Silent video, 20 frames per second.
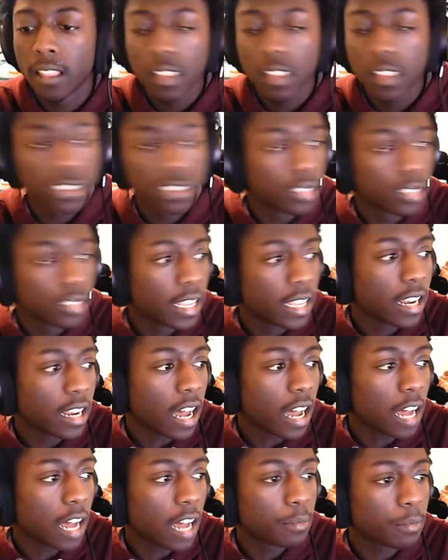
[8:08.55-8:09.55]
So then
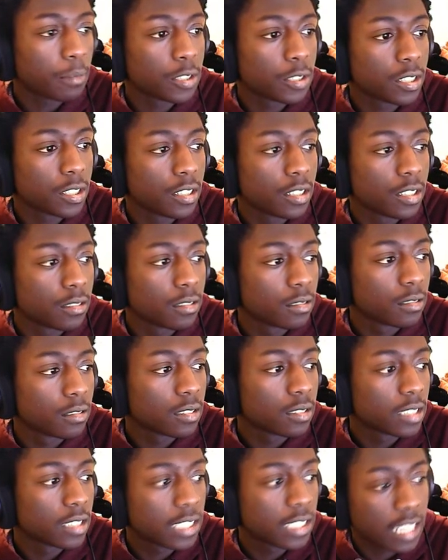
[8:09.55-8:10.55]
option
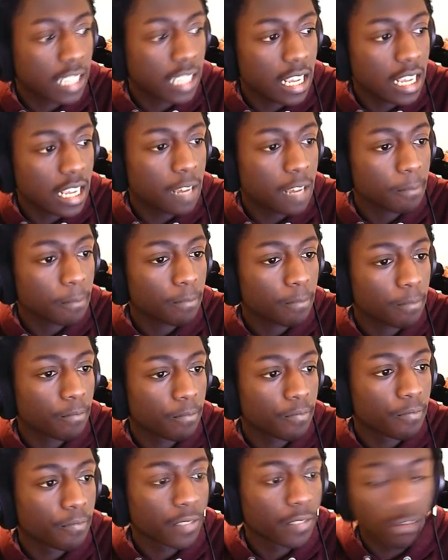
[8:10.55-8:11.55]
C,
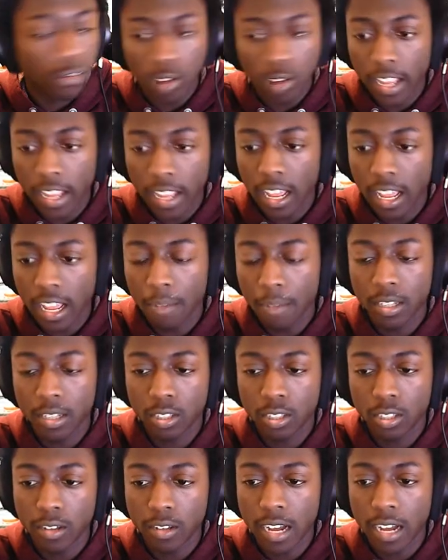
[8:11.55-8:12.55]
right? I'm going to
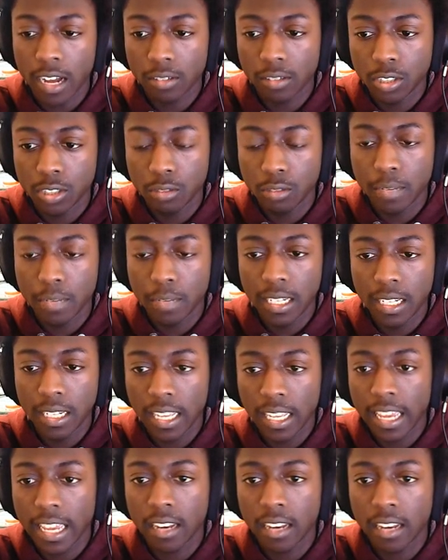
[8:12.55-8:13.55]
show you how to do mid
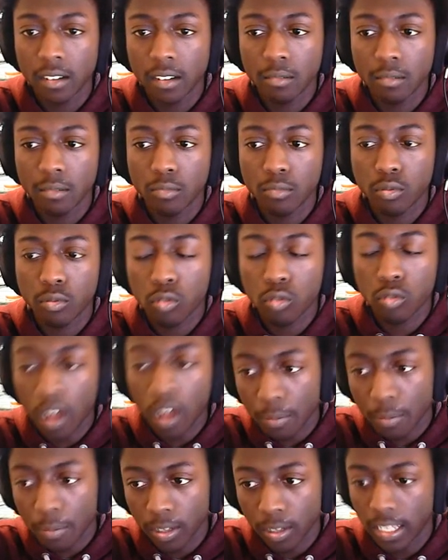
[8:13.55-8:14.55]
lane
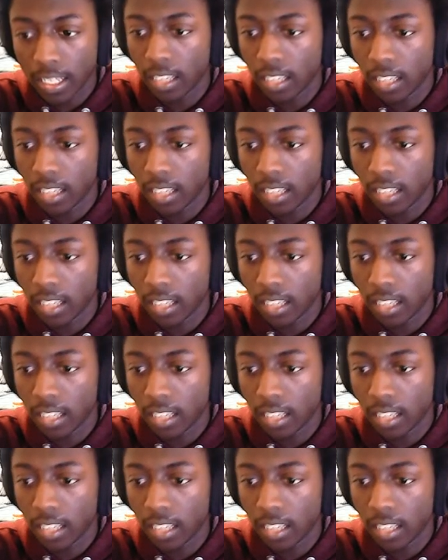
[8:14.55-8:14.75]
properly.